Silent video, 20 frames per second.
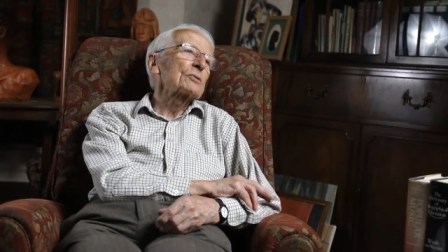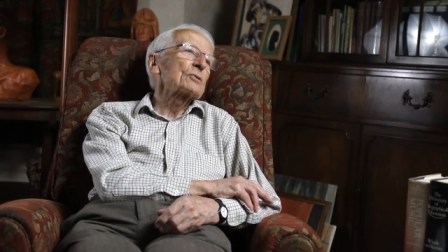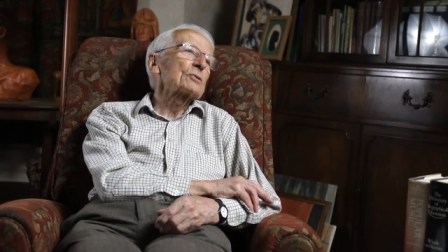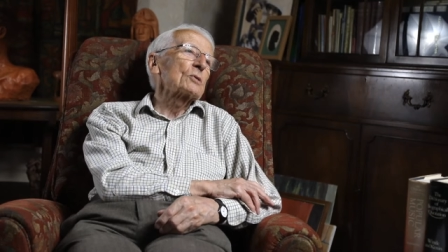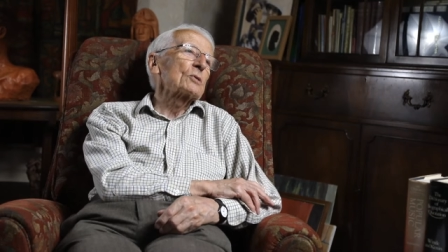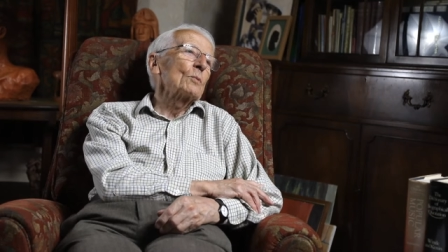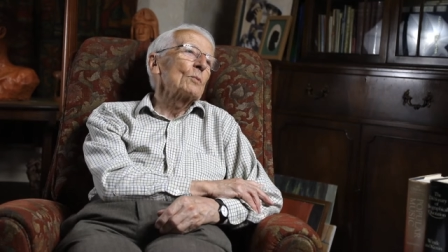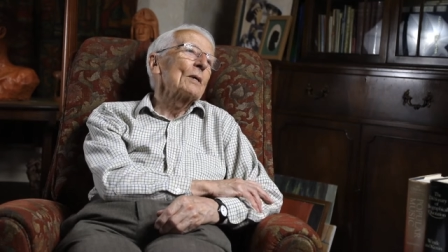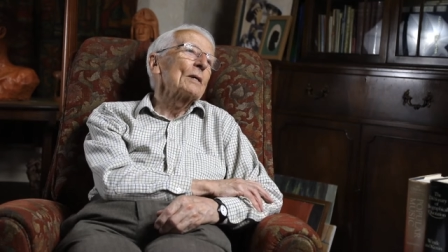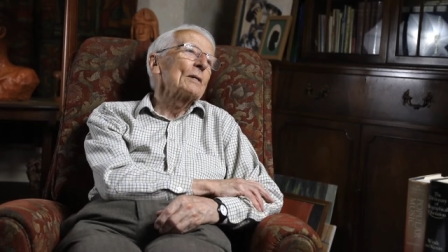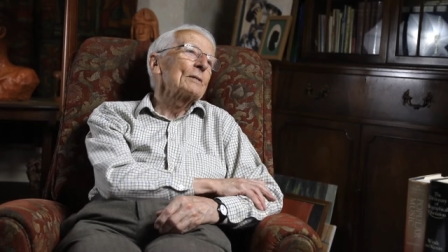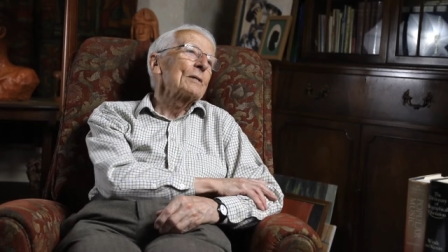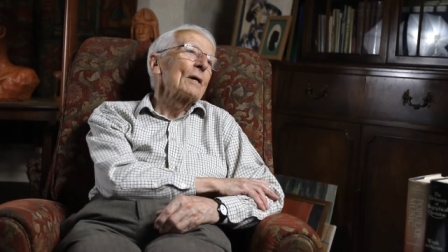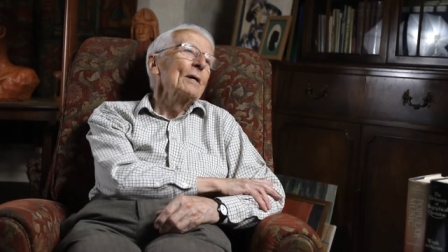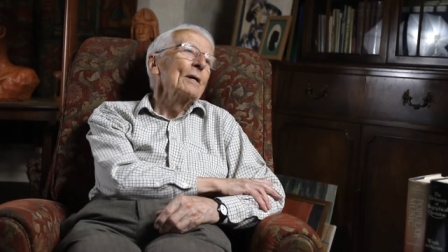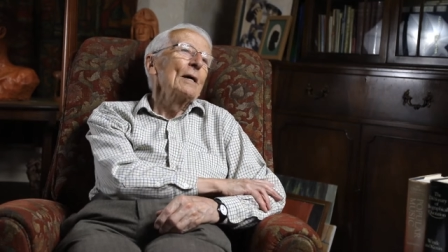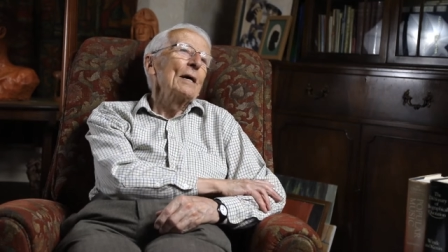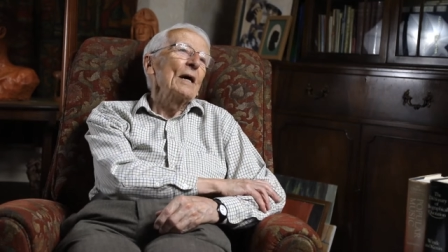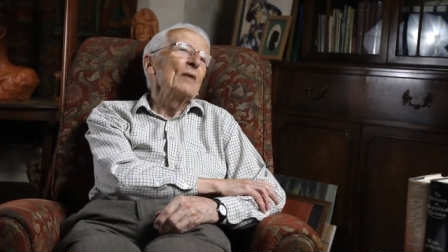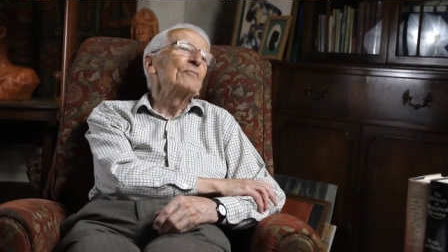Oscar Wilde.
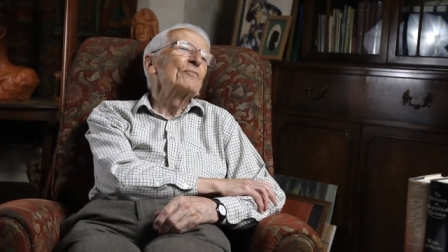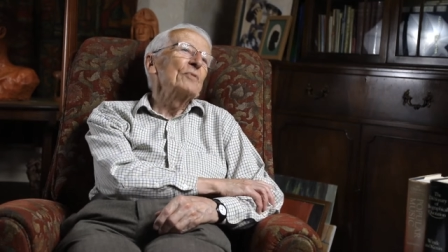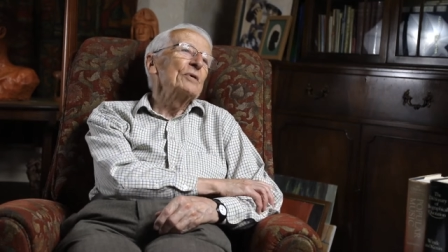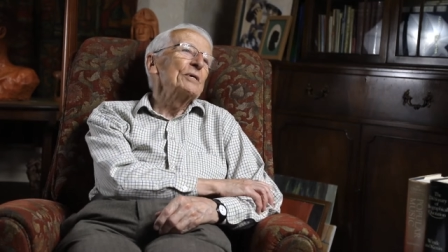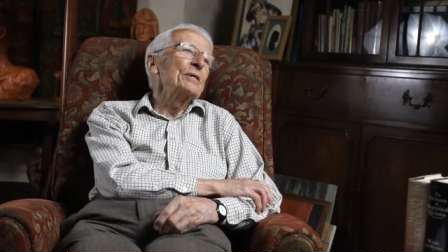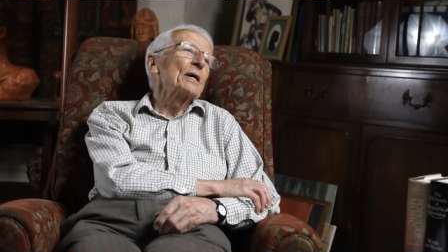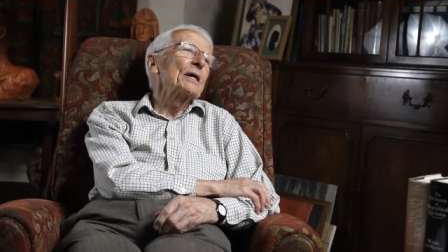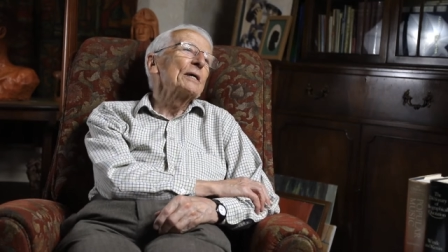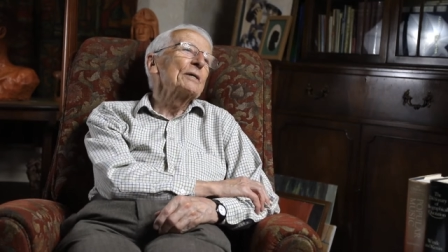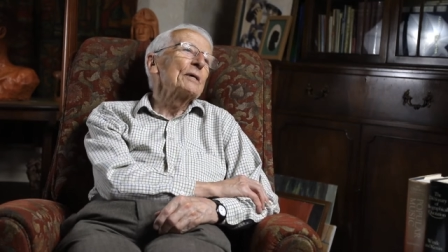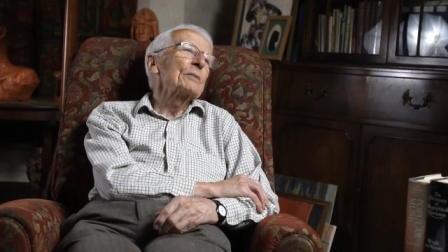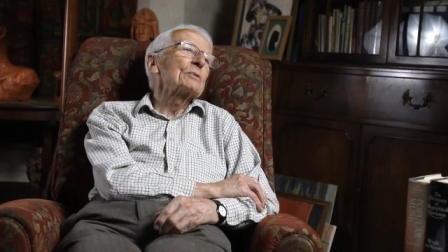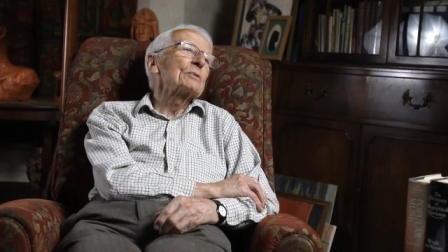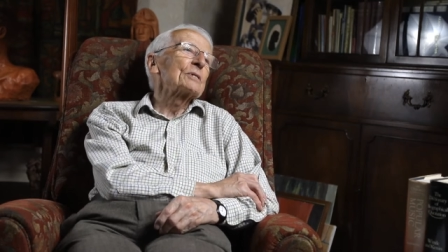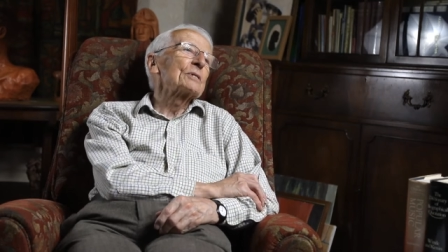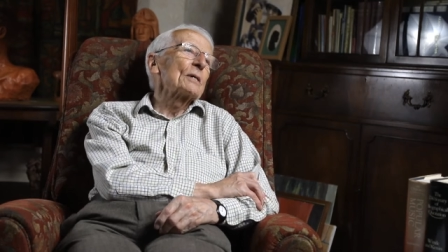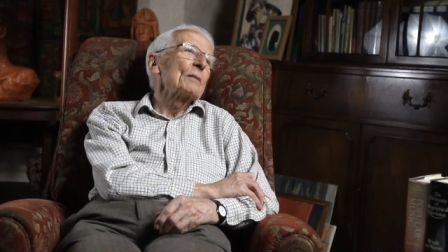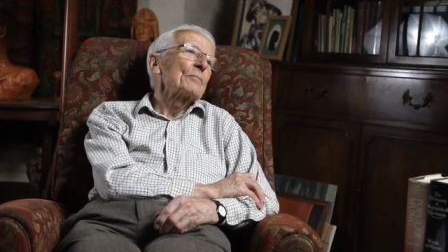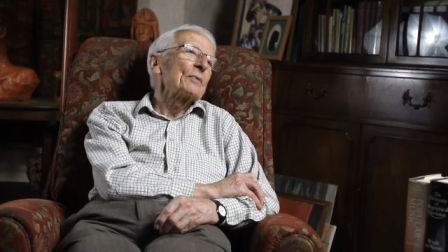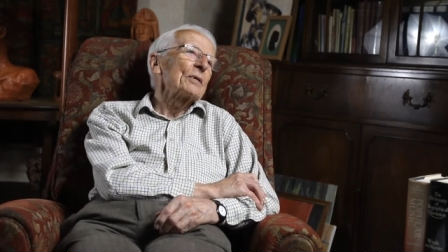Every day there was
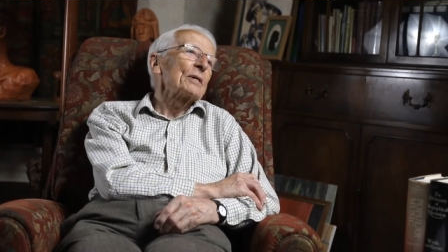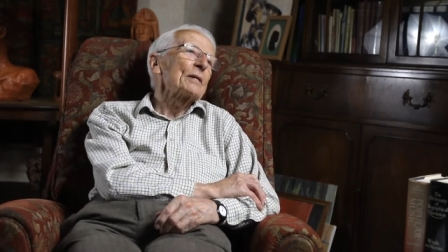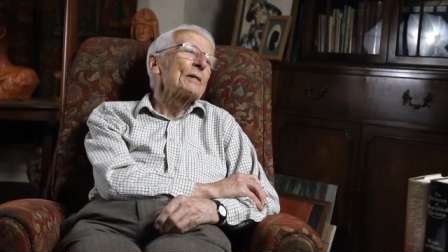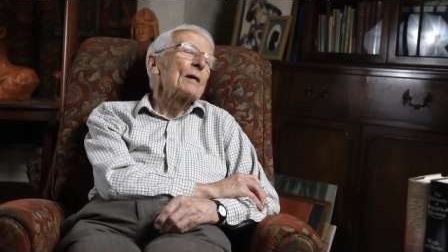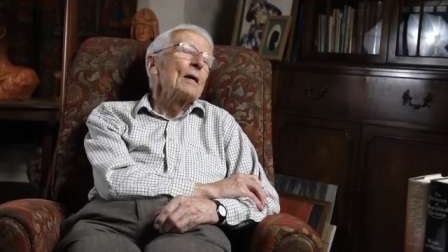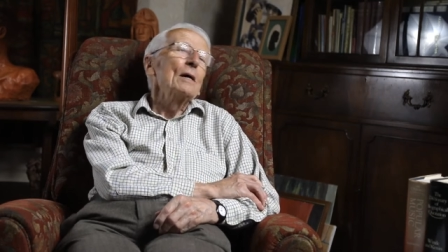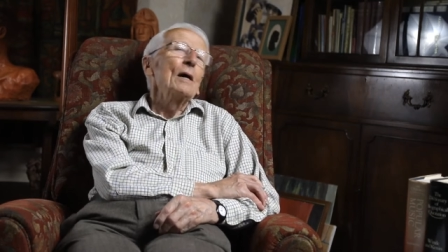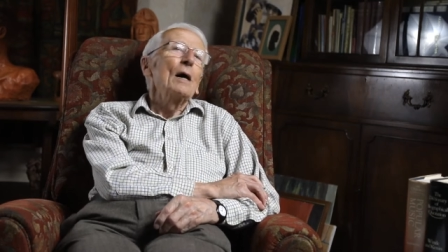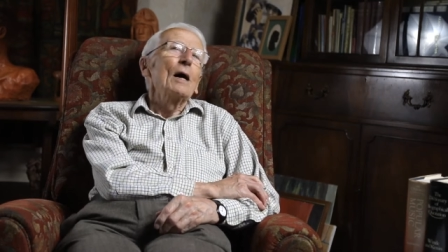something.